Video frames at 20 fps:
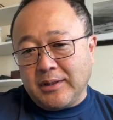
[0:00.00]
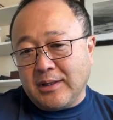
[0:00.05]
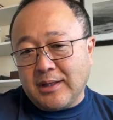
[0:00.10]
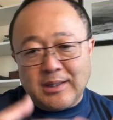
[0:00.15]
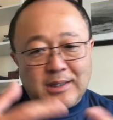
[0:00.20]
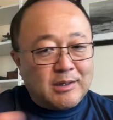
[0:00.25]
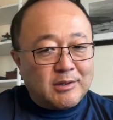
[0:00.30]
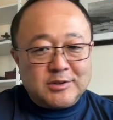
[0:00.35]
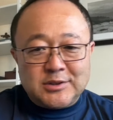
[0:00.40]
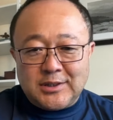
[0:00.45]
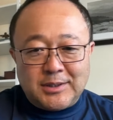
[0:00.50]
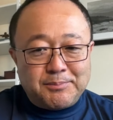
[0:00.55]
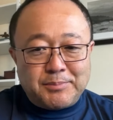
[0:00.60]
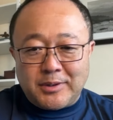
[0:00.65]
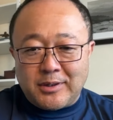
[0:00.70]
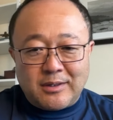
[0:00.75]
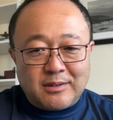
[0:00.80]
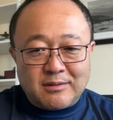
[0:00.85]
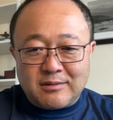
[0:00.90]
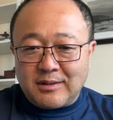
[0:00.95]
they launch the
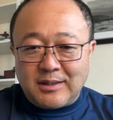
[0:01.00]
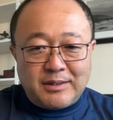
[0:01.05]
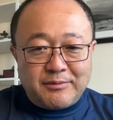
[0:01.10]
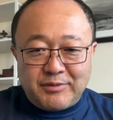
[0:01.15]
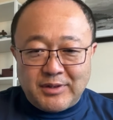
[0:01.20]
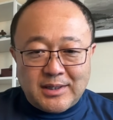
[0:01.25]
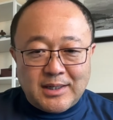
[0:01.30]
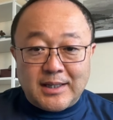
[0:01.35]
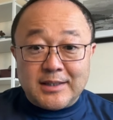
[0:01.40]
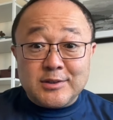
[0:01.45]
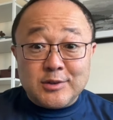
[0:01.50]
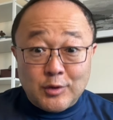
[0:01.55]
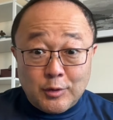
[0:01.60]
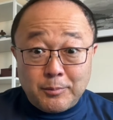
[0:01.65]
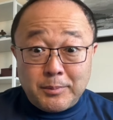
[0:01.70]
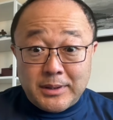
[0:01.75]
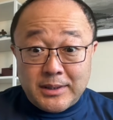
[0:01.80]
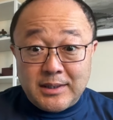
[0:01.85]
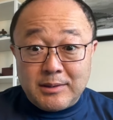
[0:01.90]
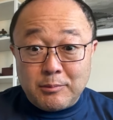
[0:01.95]
product, they realize
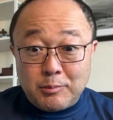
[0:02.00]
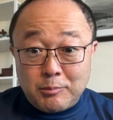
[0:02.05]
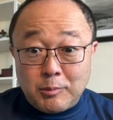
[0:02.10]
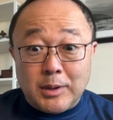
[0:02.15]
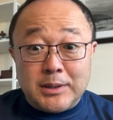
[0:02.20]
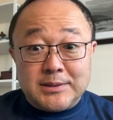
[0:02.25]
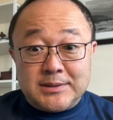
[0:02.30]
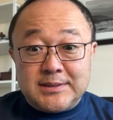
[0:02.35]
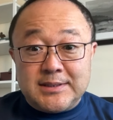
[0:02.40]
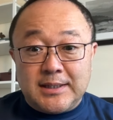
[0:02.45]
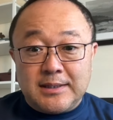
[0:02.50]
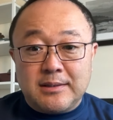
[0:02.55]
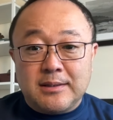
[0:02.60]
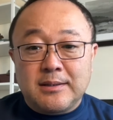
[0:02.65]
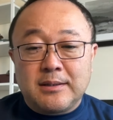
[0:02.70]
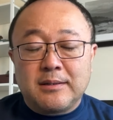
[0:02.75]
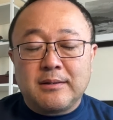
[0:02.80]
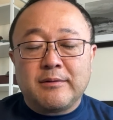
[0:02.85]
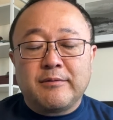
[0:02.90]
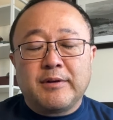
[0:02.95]
nobody wants it,
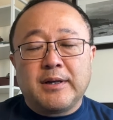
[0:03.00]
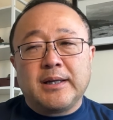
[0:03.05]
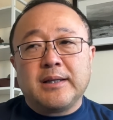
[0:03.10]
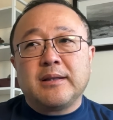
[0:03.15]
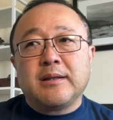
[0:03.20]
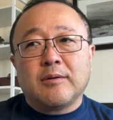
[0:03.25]
right?